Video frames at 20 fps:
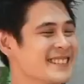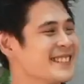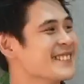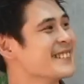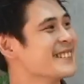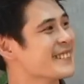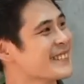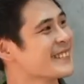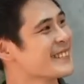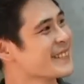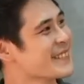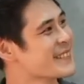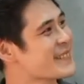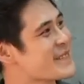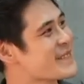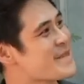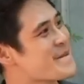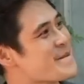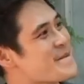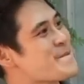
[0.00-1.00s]

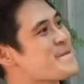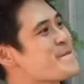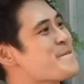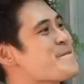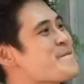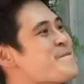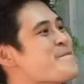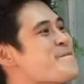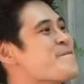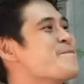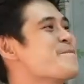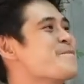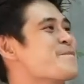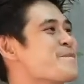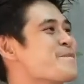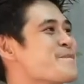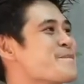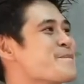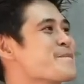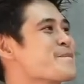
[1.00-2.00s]

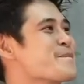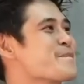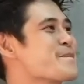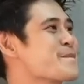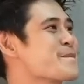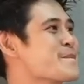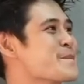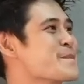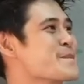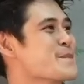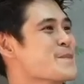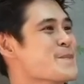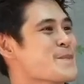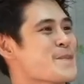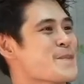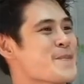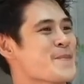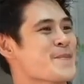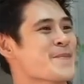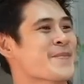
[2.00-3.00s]
(silent)